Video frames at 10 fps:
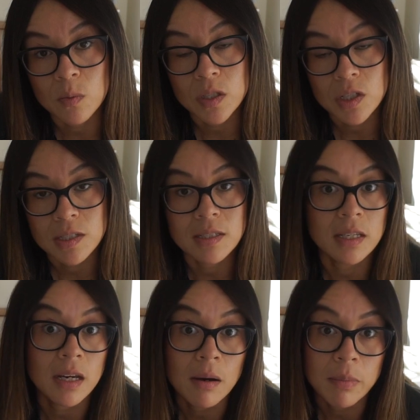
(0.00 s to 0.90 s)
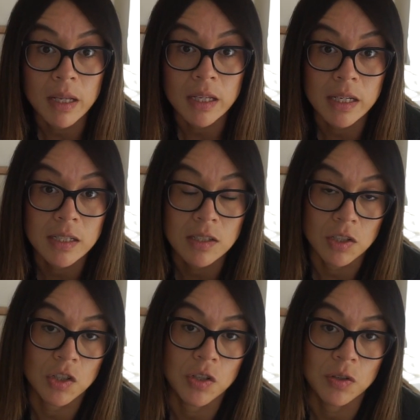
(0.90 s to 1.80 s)
which is the ability to
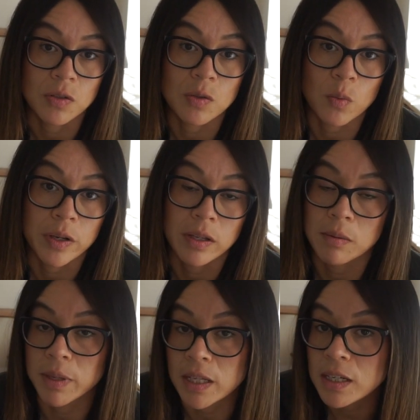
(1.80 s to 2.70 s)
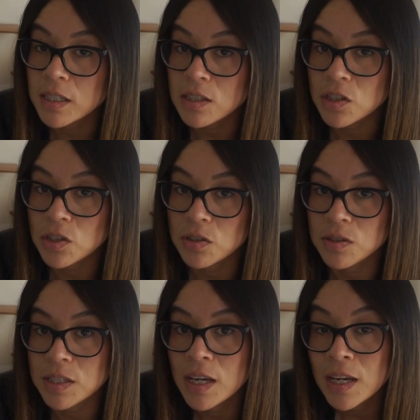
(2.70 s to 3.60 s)
choose, where the ability to
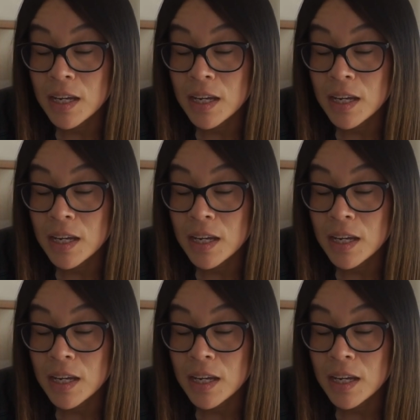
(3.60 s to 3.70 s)
choose